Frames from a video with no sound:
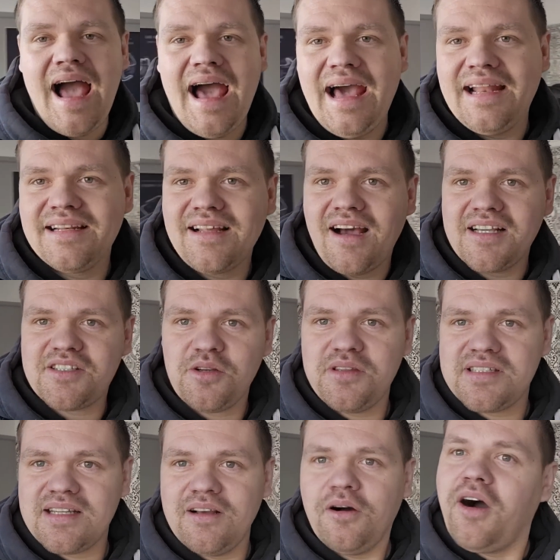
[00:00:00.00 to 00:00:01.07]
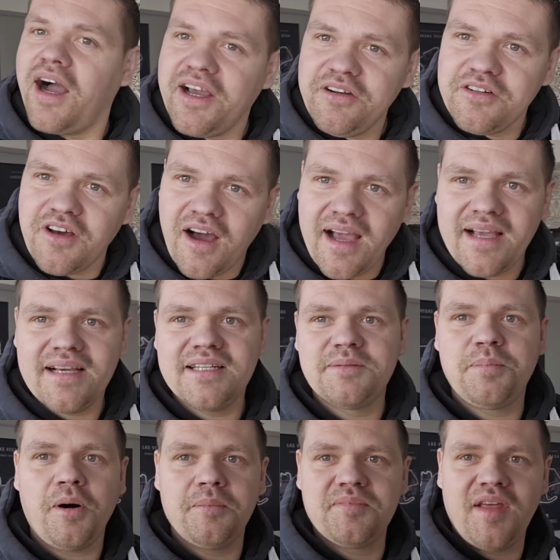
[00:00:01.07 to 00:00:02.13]
And I saw this little Hyundai
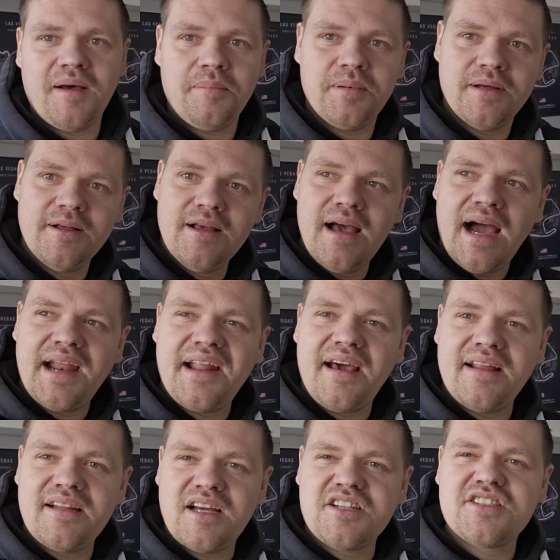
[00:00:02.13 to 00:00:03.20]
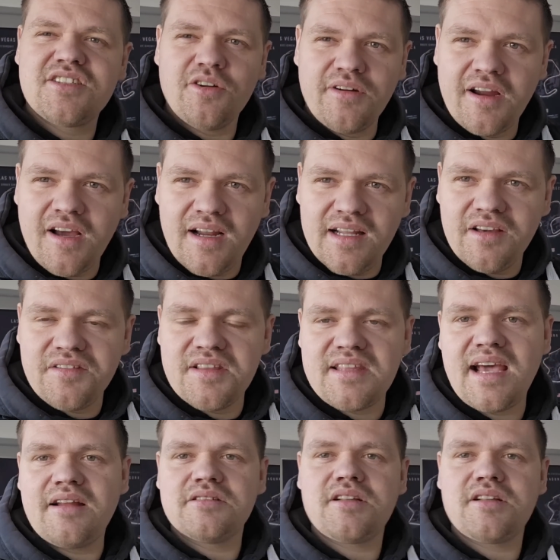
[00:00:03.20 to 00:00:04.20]
had popped up, and I saw it earlier in the day.